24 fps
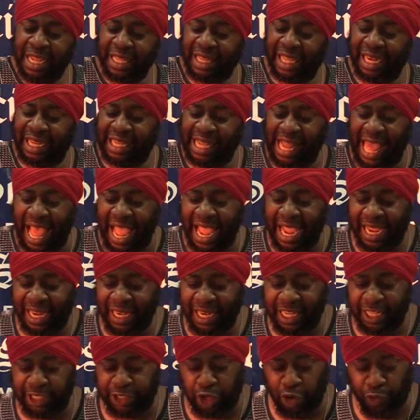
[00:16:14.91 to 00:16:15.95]
The
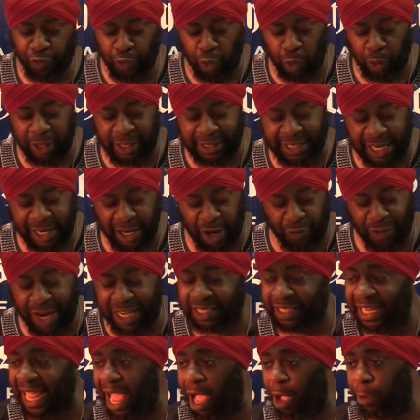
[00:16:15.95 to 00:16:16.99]
lion is the rulers and the
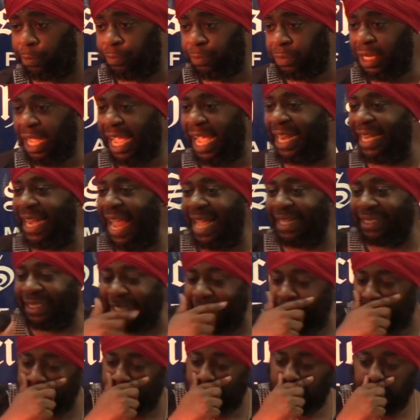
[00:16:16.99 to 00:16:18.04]
rich. Now, in that
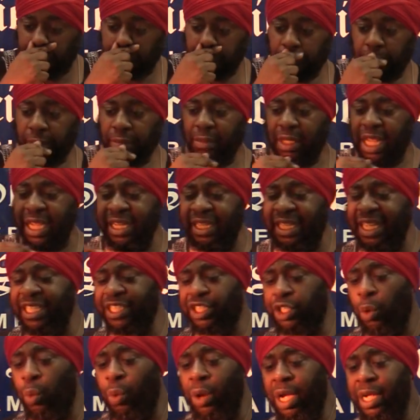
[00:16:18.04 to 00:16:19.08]
sense,
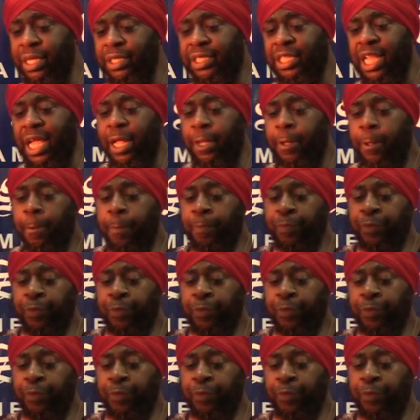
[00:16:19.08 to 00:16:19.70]
these are the ones that,